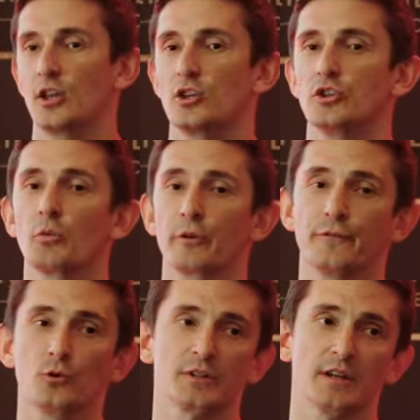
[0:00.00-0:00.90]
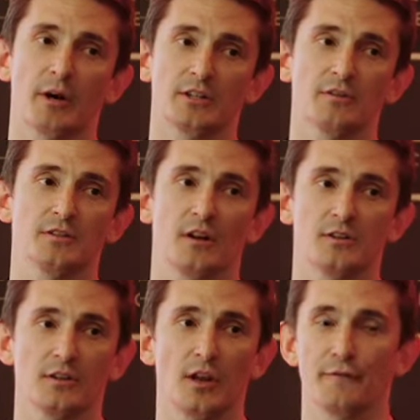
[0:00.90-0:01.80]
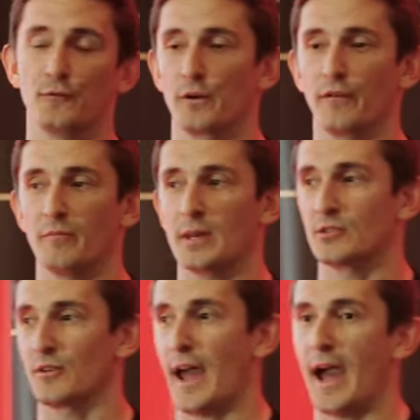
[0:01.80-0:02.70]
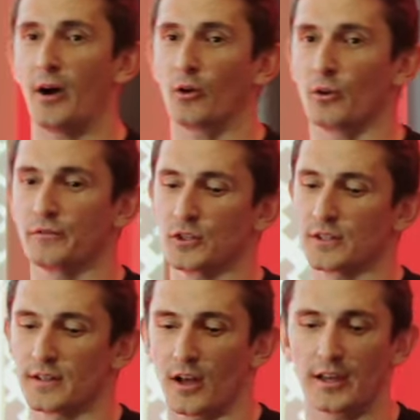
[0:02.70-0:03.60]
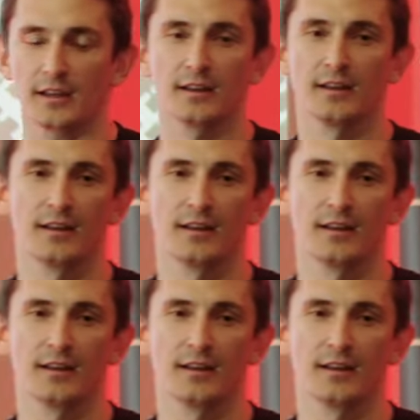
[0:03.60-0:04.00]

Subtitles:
you don't want to force it, but I generally try and do like 45 minutes or an hour of just like,